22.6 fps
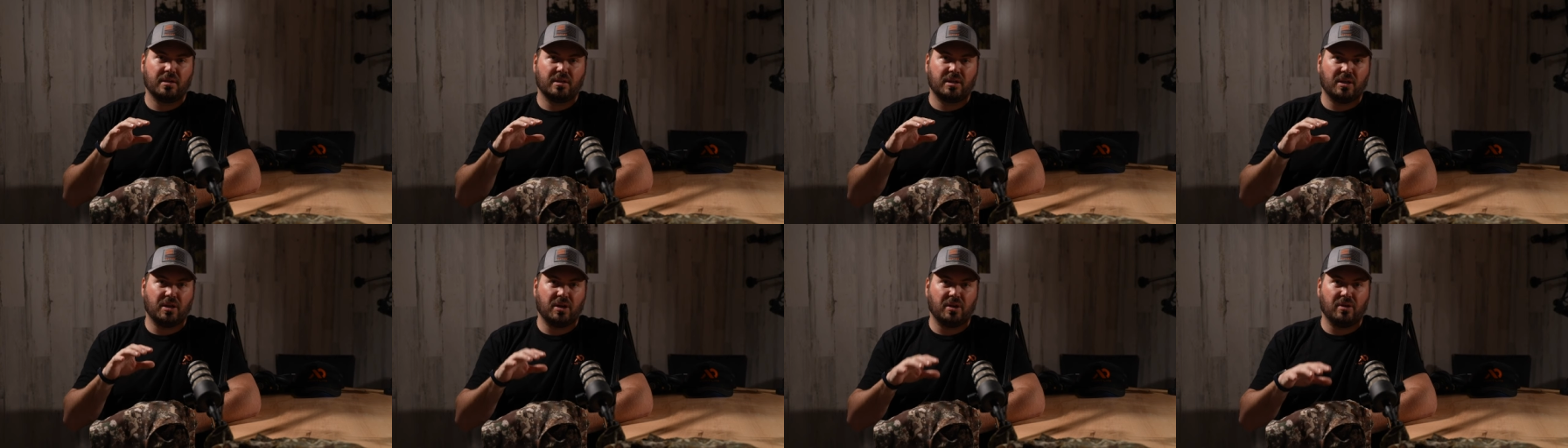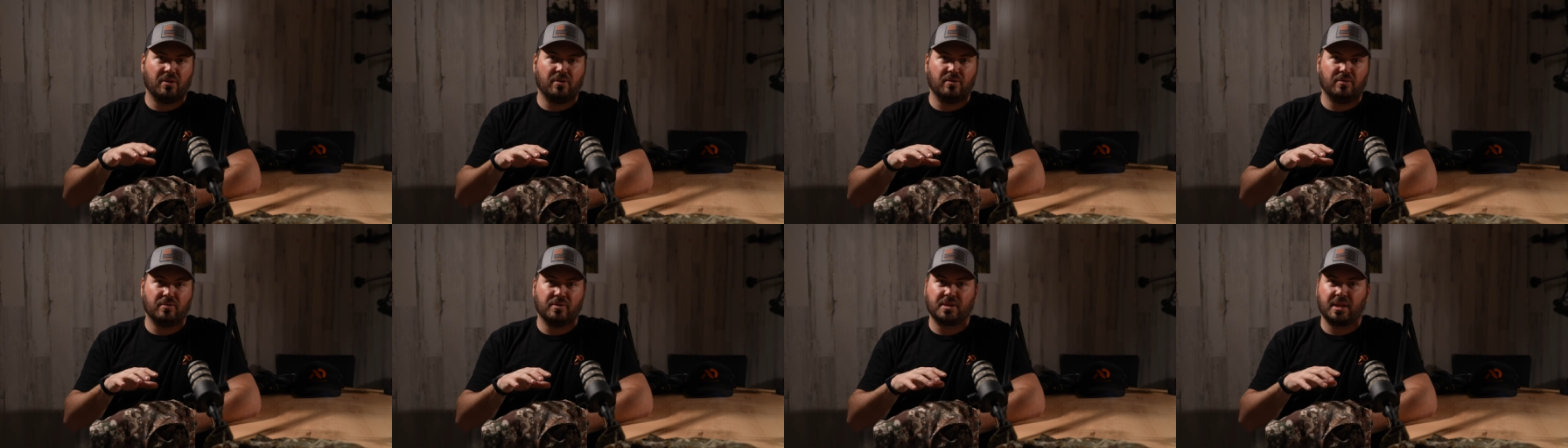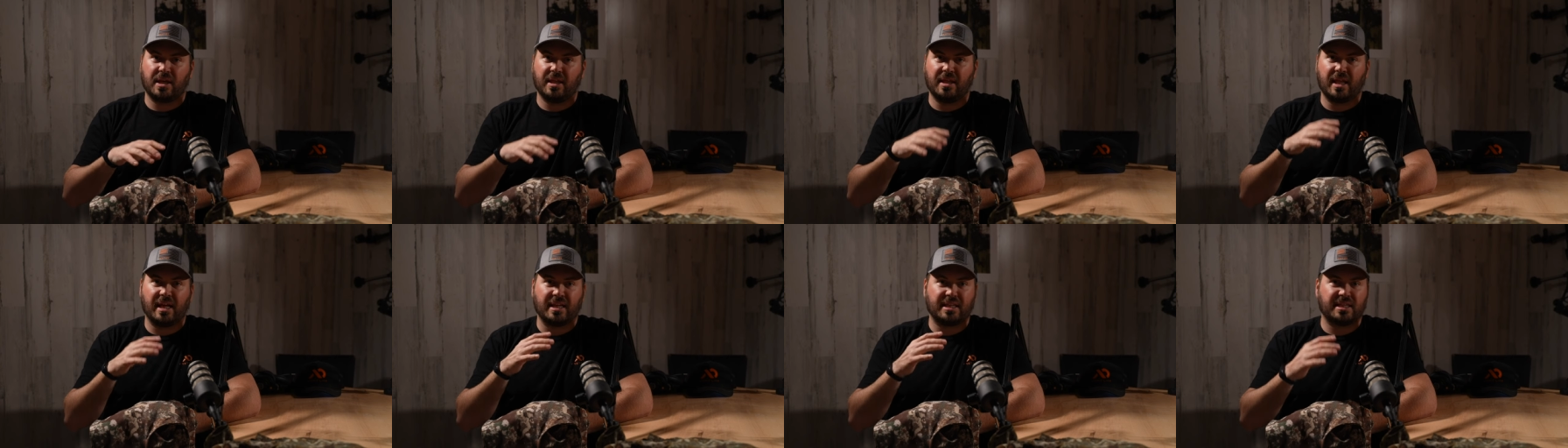to use
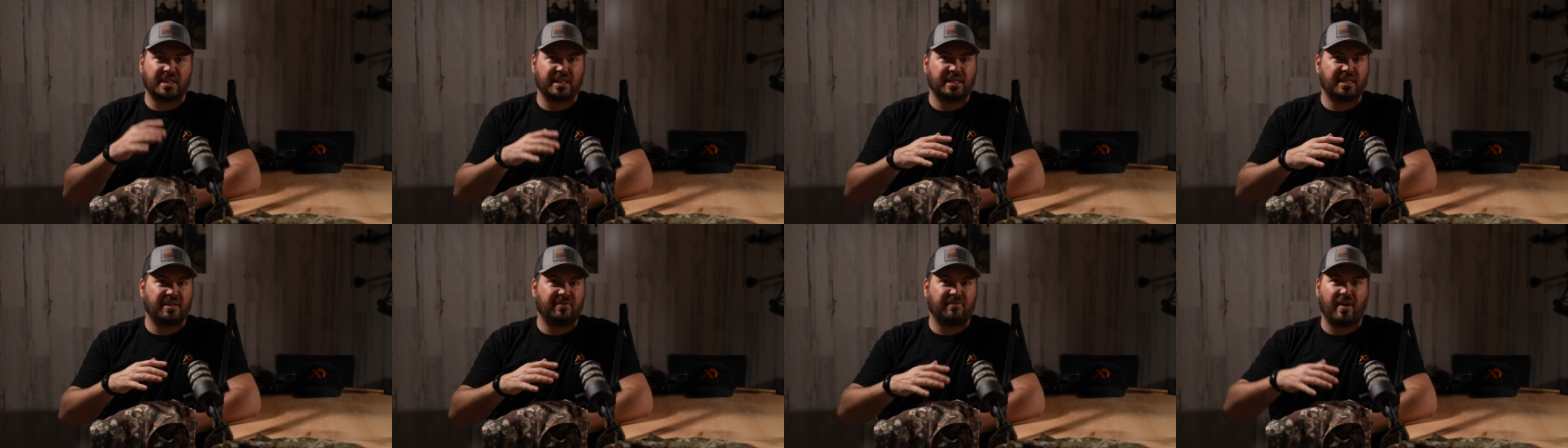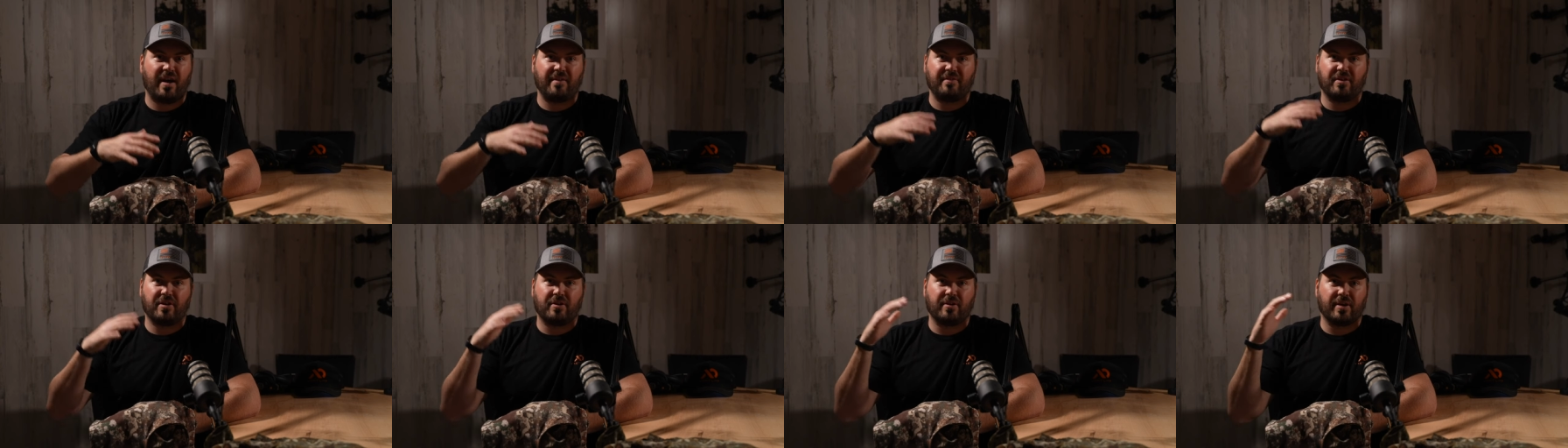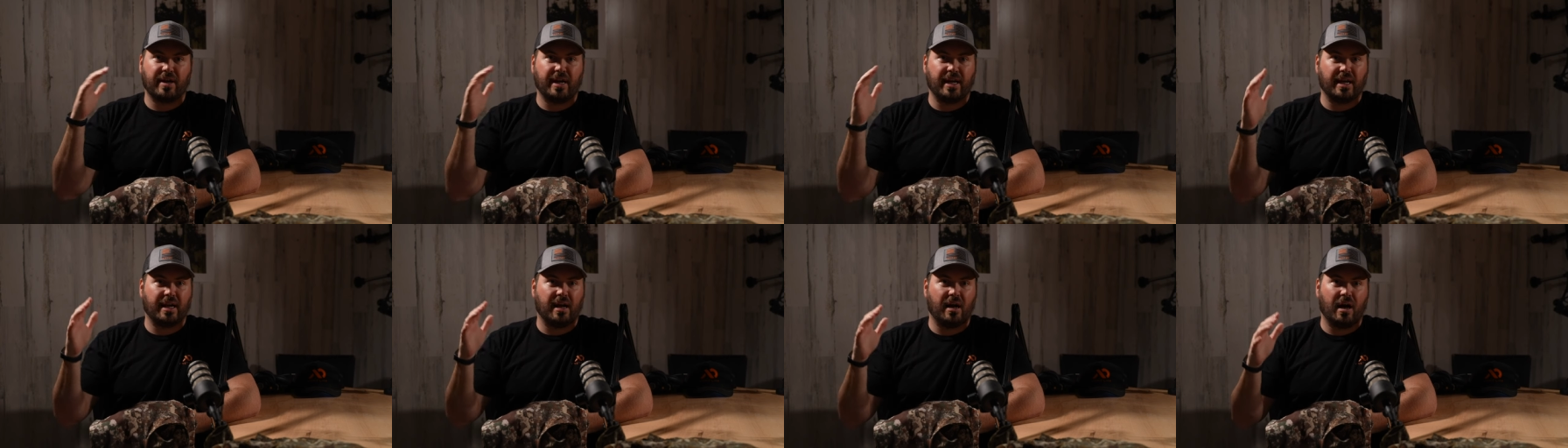in that 65
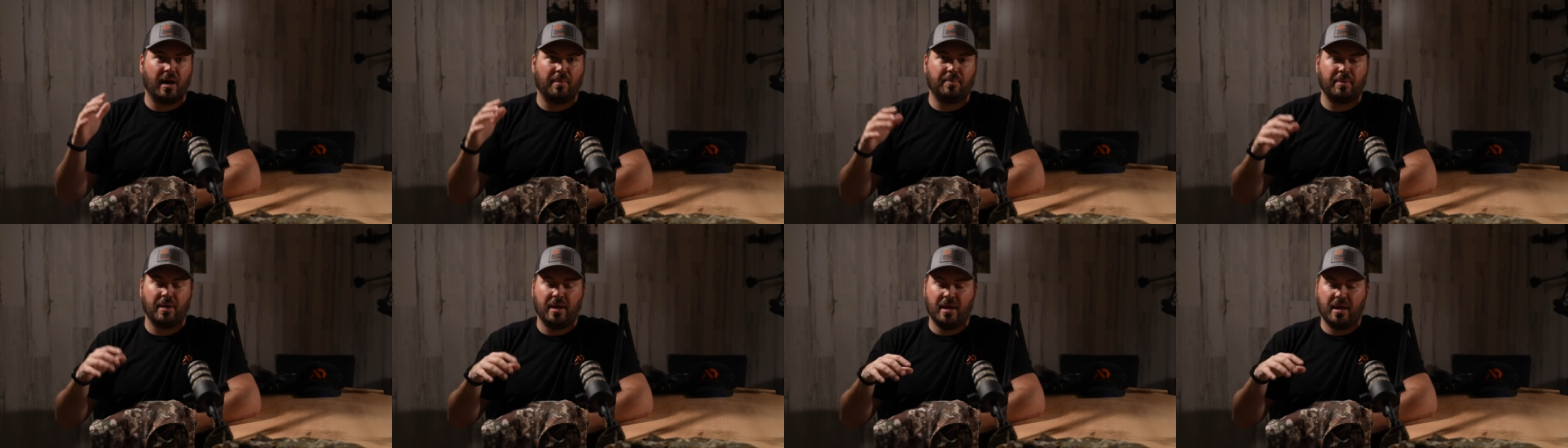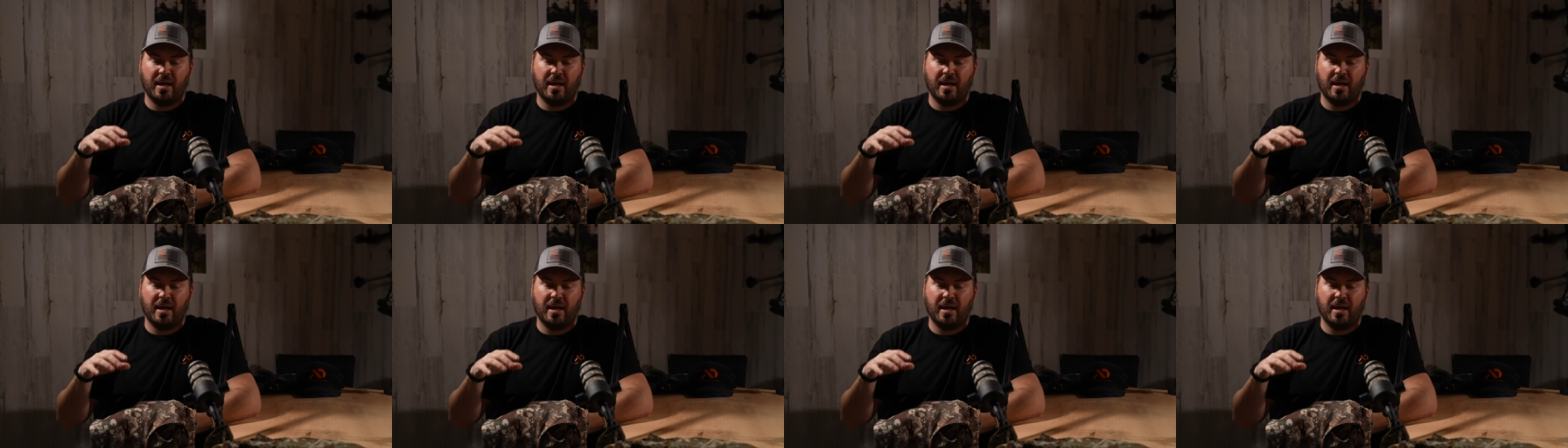degree and up